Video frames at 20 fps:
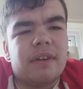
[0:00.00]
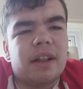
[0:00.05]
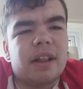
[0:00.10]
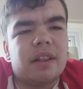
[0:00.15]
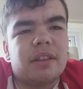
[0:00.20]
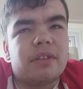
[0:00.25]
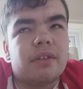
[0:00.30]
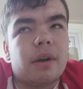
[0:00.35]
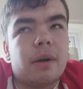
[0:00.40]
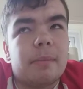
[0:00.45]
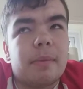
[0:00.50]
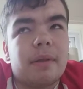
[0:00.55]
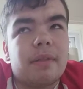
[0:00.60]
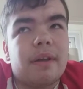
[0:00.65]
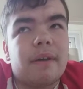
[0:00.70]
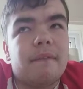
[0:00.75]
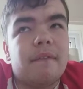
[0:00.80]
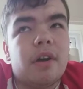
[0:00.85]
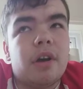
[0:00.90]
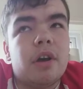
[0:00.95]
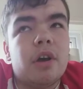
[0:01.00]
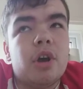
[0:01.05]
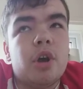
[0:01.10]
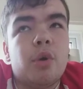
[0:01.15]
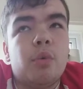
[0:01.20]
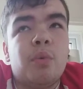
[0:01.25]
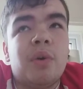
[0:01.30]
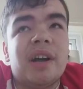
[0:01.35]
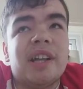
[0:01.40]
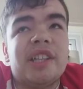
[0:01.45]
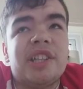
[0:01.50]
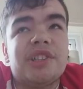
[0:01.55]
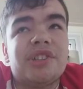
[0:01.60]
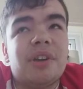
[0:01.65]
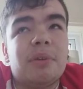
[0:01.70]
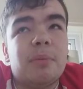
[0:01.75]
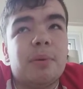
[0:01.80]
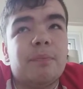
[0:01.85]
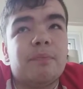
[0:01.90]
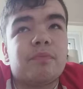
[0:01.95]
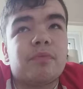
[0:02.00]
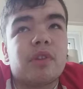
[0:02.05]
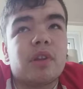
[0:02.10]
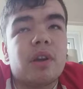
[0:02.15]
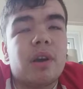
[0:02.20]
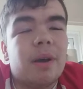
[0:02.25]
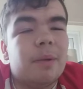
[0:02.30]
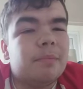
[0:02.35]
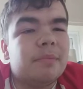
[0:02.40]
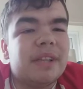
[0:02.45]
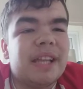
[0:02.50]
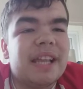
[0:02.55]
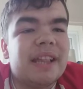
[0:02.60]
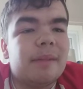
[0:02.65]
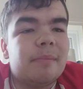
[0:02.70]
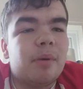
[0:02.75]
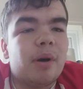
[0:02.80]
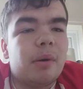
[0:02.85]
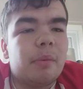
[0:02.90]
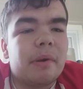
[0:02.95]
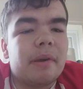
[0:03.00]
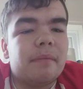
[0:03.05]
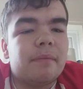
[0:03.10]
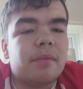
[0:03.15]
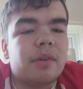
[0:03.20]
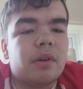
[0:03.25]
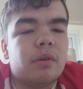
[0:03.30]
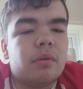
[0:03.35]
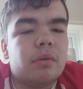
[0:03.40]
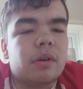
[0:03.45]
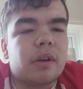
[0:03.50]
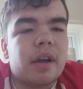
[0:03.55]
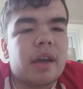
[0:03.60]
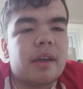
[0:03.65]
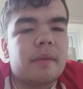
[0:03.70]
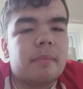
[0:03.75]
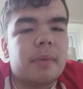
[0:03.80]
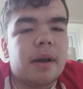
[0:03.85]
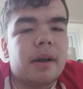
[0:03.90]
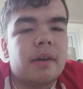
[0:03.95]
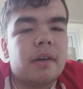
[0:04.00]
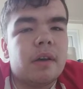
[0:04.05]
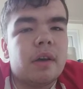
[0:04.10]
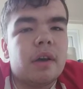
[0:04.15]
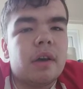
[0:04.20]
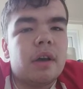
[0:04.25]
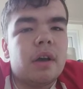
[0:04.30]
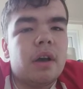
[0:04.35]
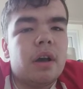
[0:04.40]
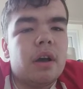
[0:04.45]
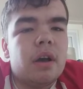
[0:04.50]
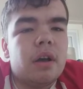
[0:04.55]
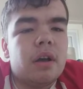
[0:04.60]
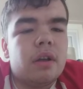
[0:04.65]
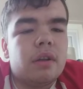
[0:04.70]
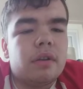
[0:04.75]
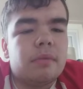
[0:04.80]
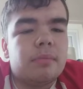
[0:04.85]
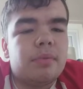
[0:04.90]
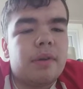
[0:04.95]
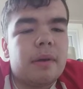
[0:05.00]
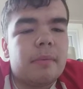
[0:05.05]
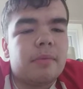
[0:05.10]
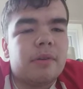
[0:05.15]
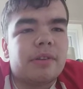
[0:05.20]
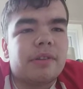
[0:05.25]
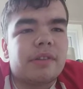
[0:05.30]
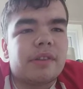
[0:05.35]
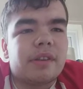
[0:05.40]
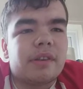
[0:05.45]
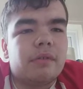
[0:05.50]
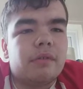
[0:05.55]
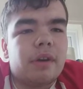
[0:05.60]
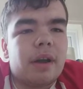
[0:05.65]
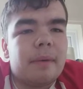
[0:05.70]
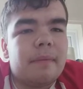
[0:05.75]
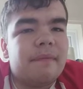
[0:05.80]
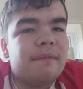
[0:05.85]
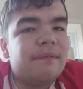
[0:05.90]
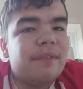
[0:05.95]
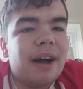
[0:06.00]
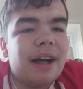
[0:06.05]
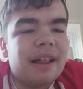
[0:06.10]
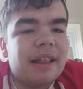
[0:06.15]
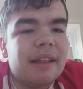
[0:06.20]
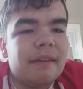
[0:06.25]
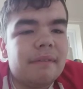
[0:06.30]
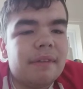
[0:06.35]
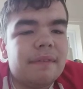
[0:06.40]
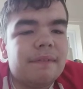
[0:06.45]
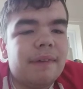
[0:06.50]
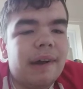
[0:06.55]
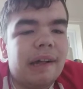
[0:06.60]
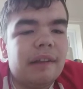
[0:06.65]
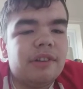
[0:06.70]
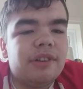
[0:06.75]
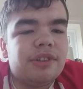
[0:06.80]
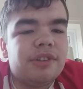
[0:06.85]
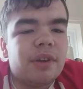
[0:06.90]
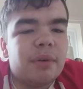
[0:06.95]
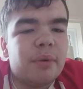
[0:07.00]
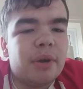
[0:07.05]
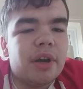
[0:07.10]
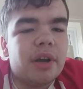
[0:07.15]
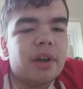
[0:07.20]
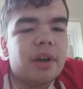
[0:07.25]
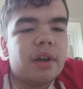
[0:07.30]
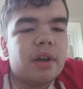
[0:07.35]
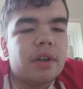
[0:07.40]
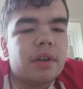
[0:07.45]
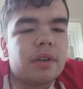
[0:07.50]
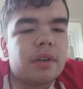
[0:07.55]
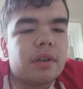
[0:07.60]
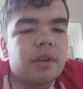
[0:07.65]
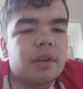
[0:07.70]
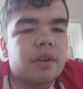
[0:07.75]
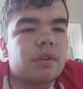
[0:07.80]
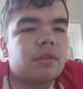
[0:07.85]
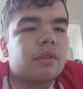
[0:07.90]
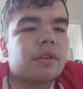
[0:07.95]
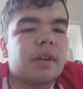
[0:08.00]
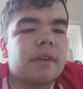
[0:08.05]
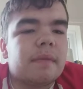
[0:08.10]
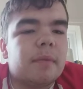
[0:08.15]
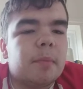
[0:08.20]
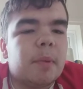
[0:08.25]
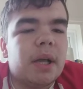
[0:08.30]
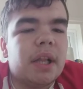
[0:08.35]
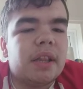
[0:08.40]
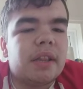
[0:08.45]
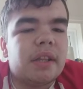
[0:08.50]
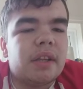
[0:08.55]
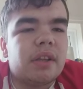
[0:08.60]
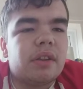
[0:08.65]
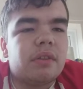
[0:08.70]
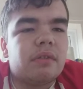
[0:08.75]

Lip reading: I'll start about that where Stewart nicked the ball away from the goalkeeper, and pretty much the goalkeeper literally fouled Stewart and didn't give a penalty.